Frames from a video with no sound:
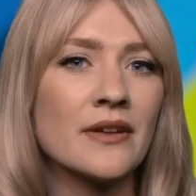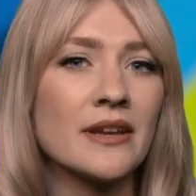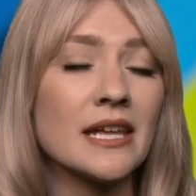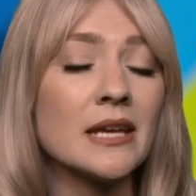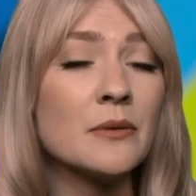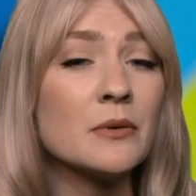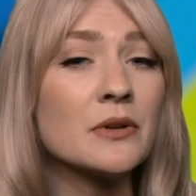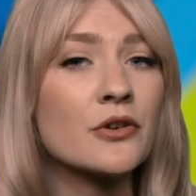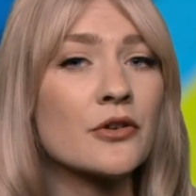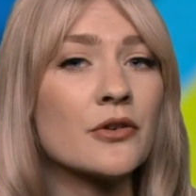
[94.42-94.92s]
that
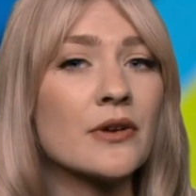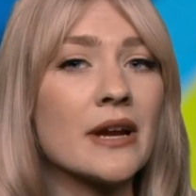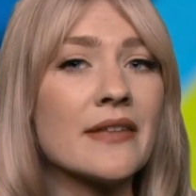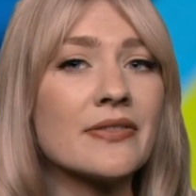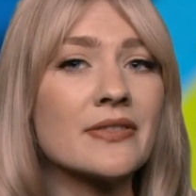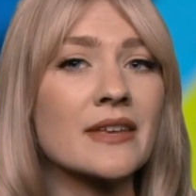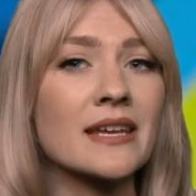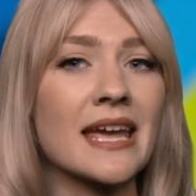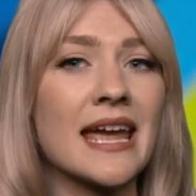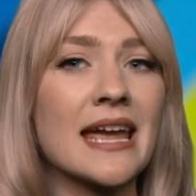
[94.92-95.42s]
he would
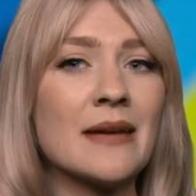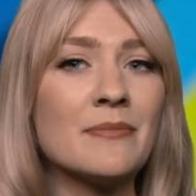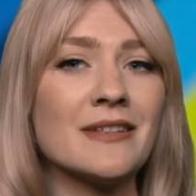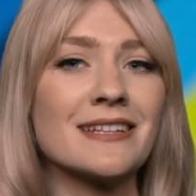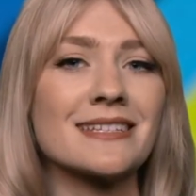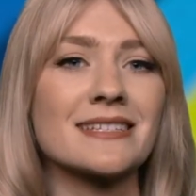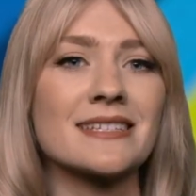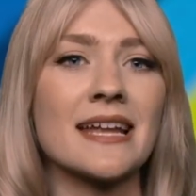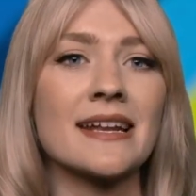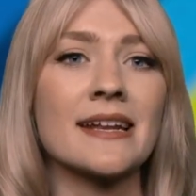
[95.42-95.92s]
create the game
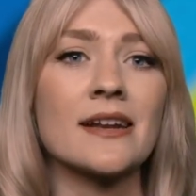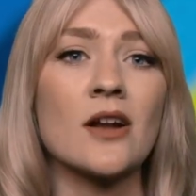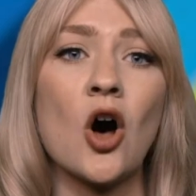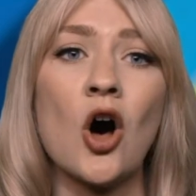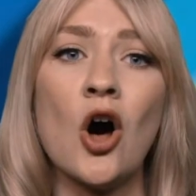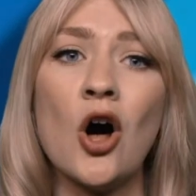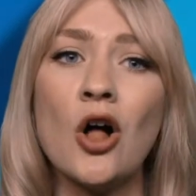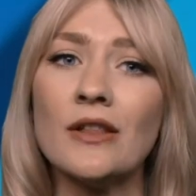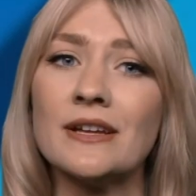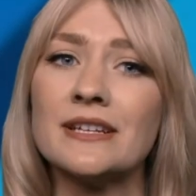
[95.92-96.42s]
that set it
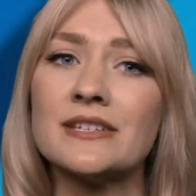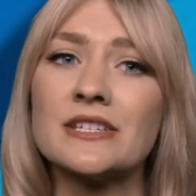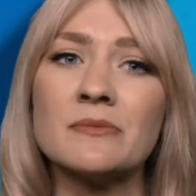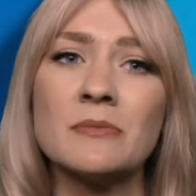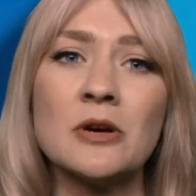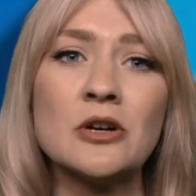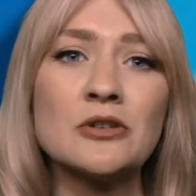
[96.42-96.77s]
all into